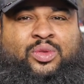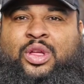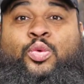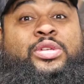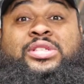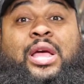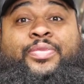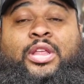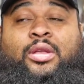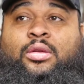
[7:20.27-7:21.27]
It was
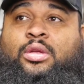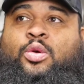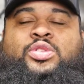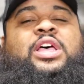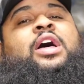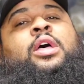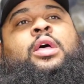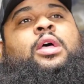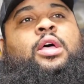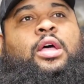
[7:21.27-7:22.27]
something. It was a,
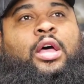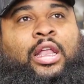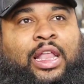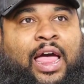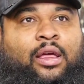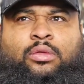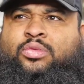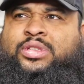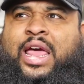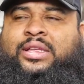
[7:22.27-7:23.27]
a lot. It
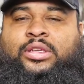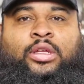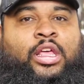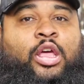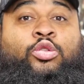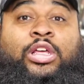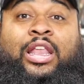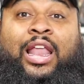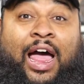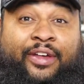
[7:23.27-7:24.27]
was NASA. It was a
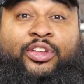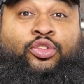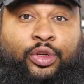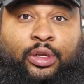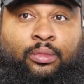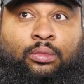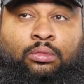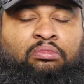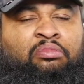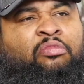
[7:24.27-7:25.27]
live stream
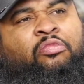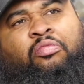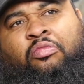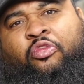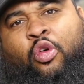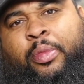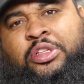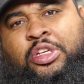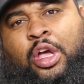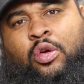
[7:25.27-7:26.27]
four months
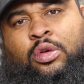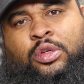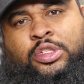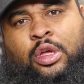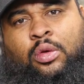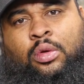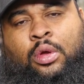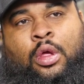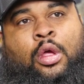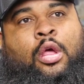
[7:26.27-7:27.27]
ago or so
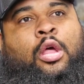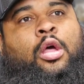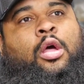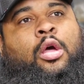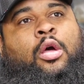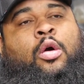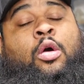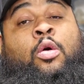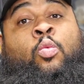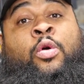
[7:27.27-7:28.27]

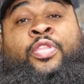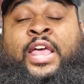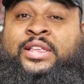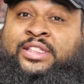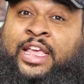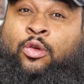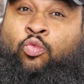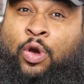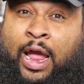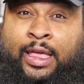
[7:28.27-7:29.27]
where they sent
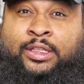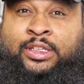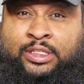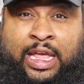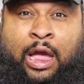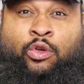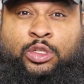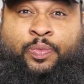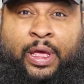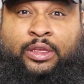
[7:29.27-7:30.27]
rockets into outer
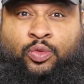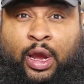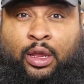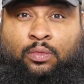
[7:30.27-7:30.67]
space, right?